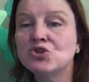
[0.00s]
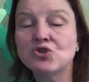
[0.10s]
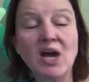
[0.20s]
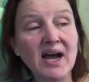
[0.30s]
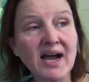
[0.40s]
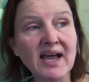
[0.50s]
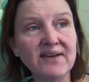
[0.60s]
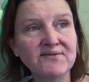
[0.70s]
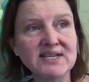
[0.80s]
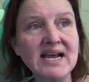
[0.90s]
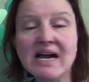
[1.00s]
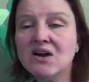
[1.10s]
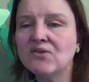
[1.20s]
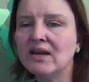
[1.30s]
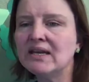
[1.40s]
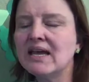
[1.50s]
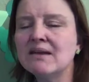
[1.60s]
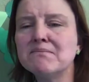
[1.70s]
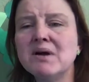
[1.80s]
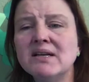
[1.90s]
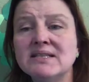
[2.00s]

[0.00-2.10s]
dive down and get mud.